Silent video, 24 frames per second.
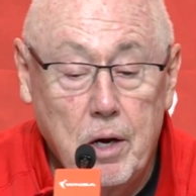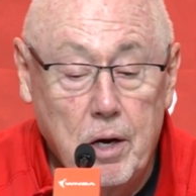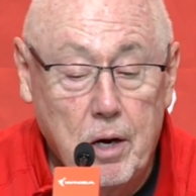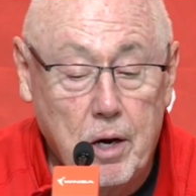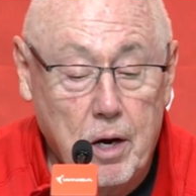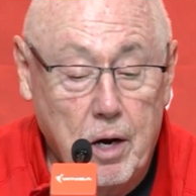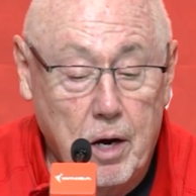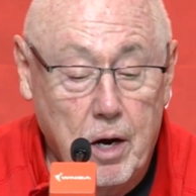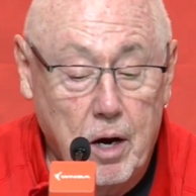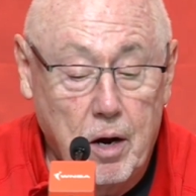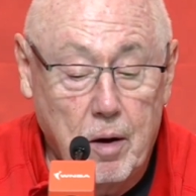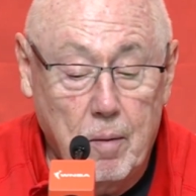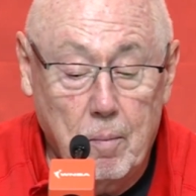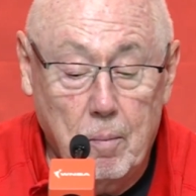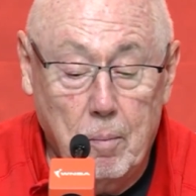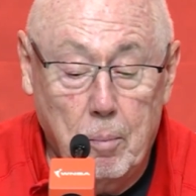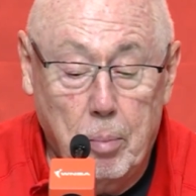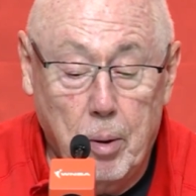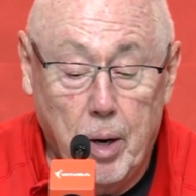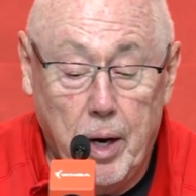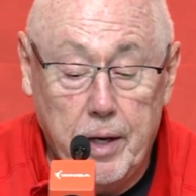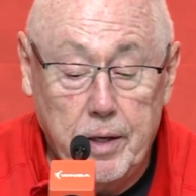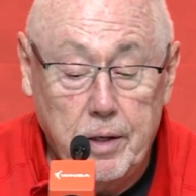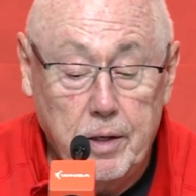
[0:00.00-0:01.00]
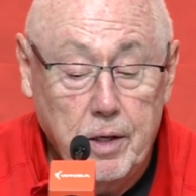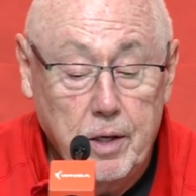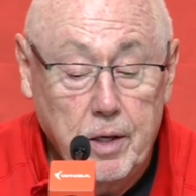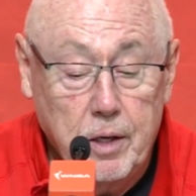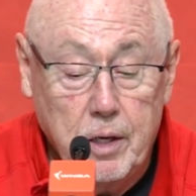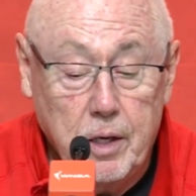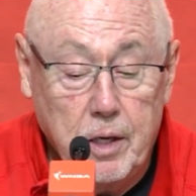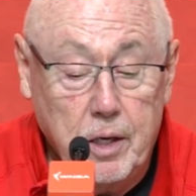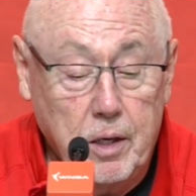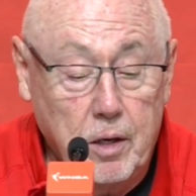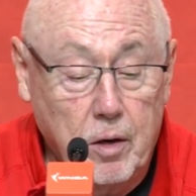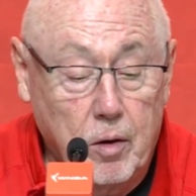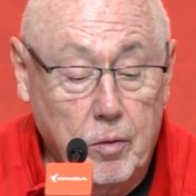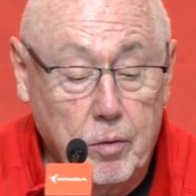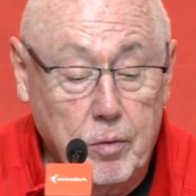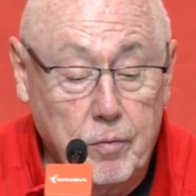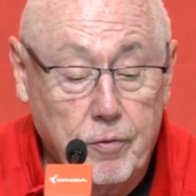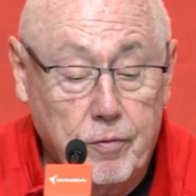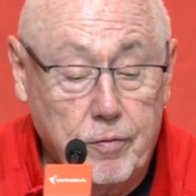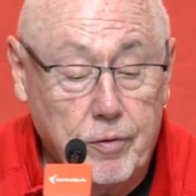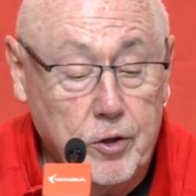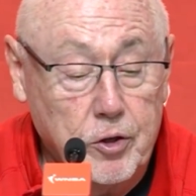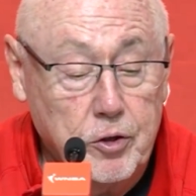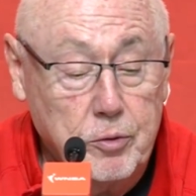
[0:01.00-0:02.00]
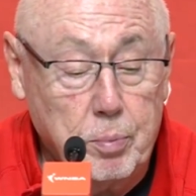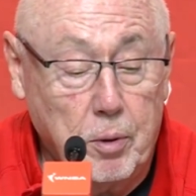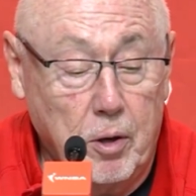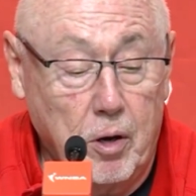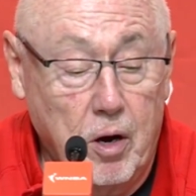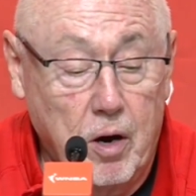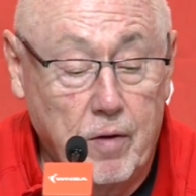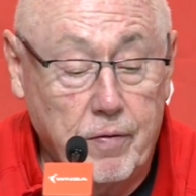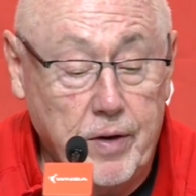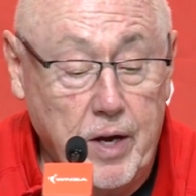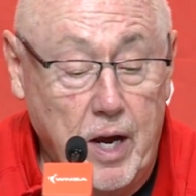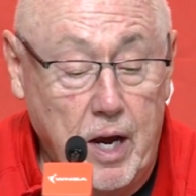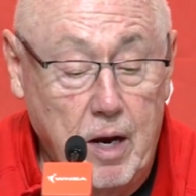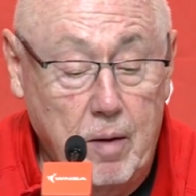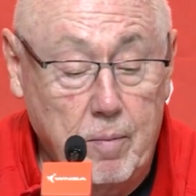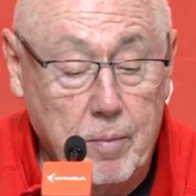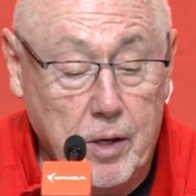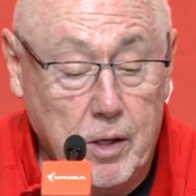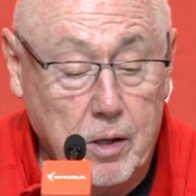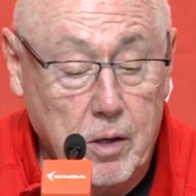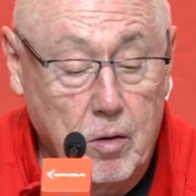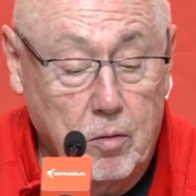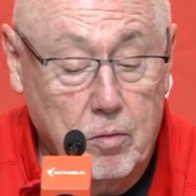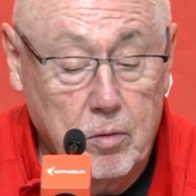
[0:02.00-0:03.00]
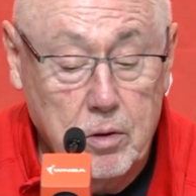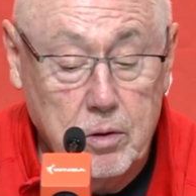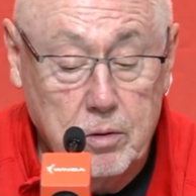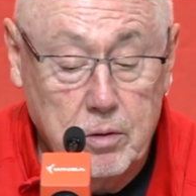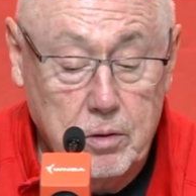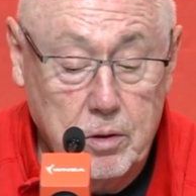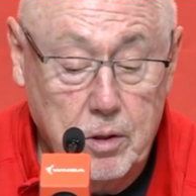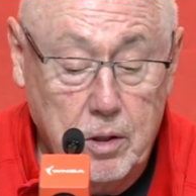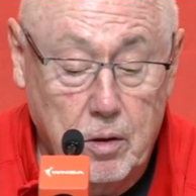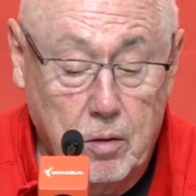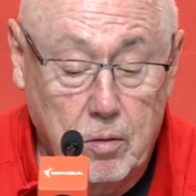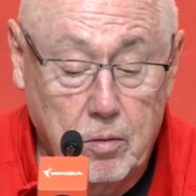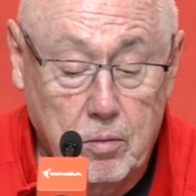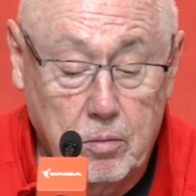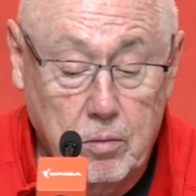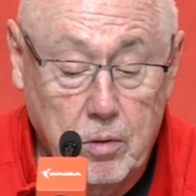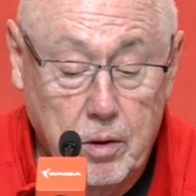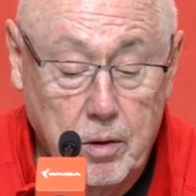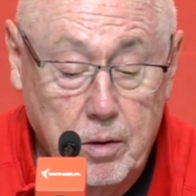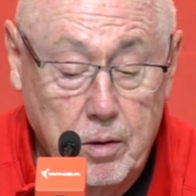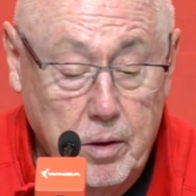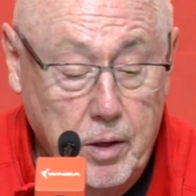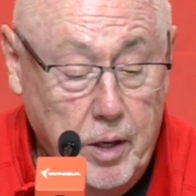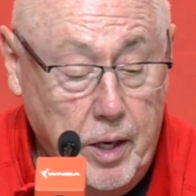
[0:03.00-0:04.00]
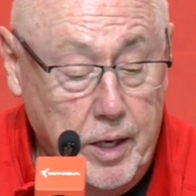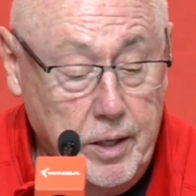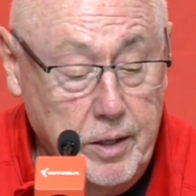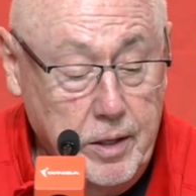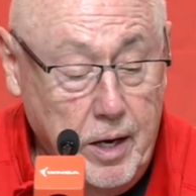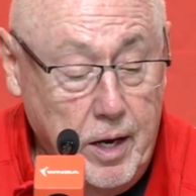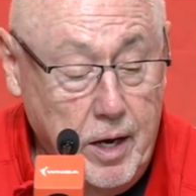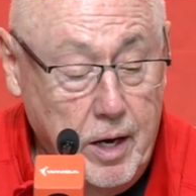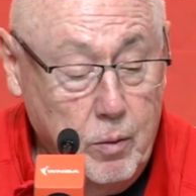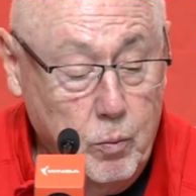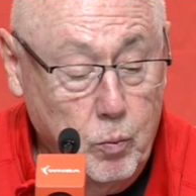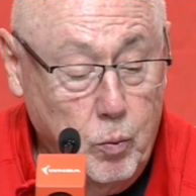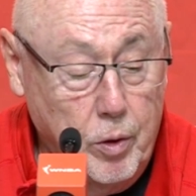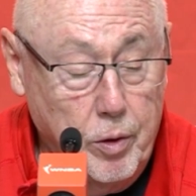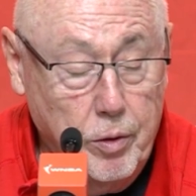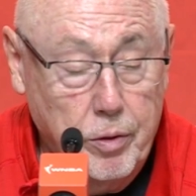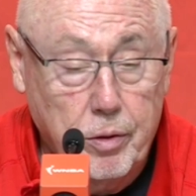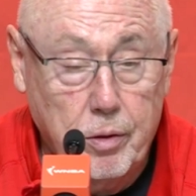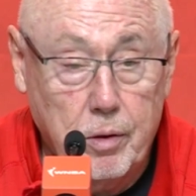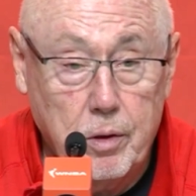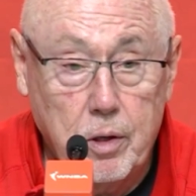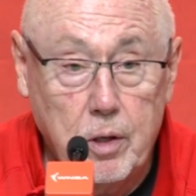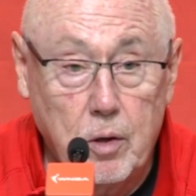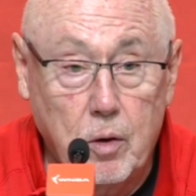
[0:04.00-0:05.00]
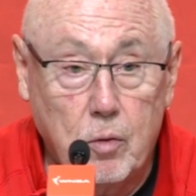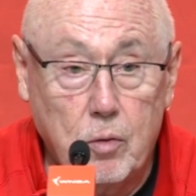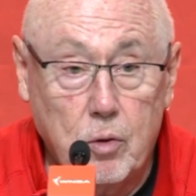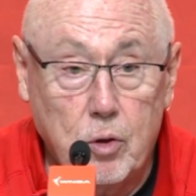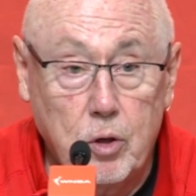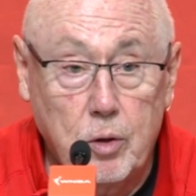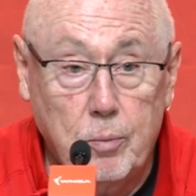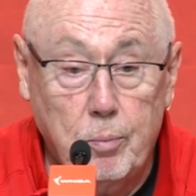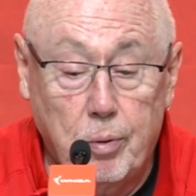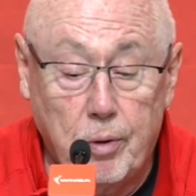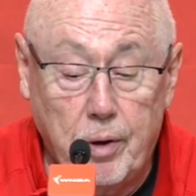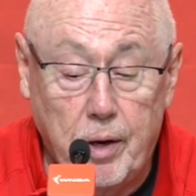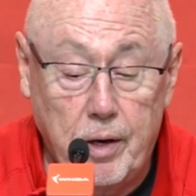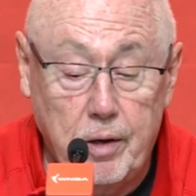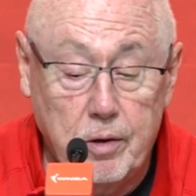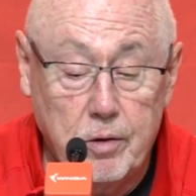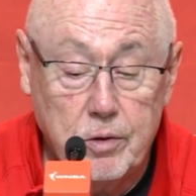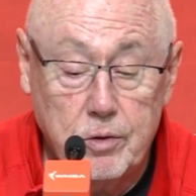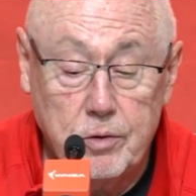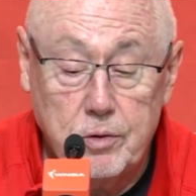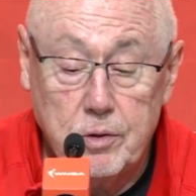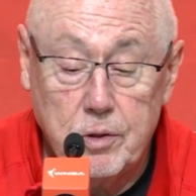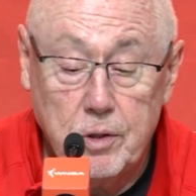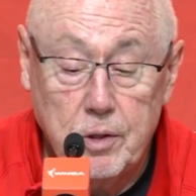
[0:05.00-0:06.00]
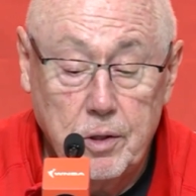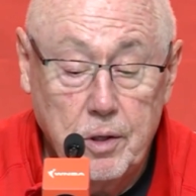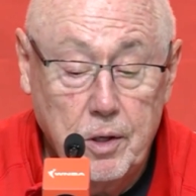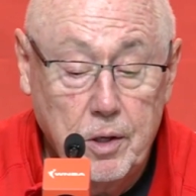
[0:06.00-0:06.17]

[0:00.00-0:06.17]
Um, but, you know, first playoff game and going, you know, head-to-head with, you know, good players,